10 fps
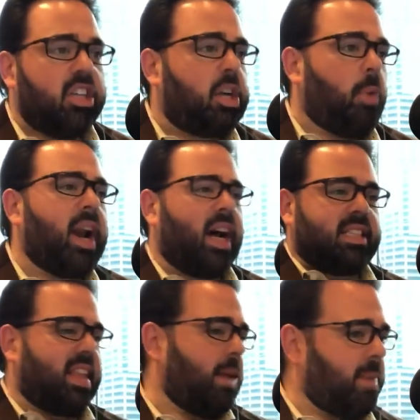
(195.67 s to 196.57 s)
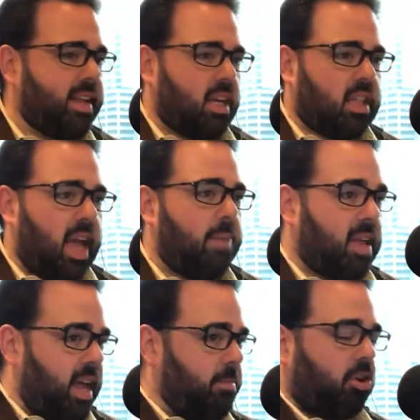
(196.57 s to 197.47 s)
She went on to then make the
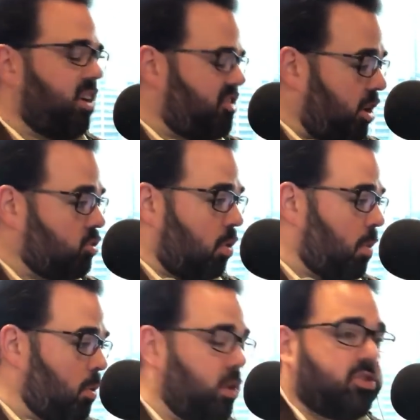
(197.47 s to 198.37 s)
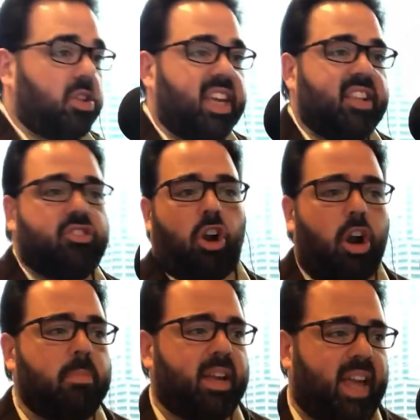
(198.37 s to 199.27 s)
claim that immigrant children were moved to the
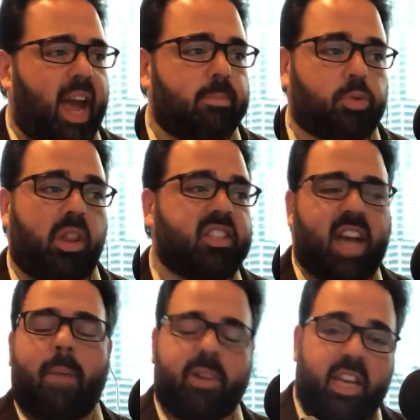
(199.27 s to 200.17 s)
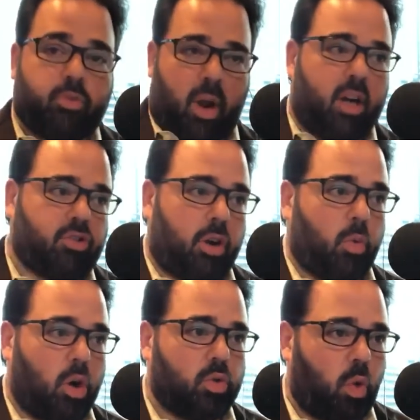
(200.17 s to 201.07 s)
internment camps where the Japanese were held
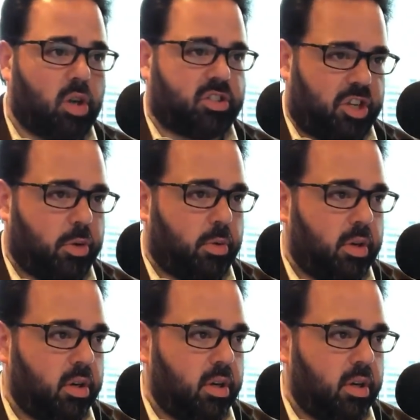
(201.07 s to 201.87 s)
during World War Two.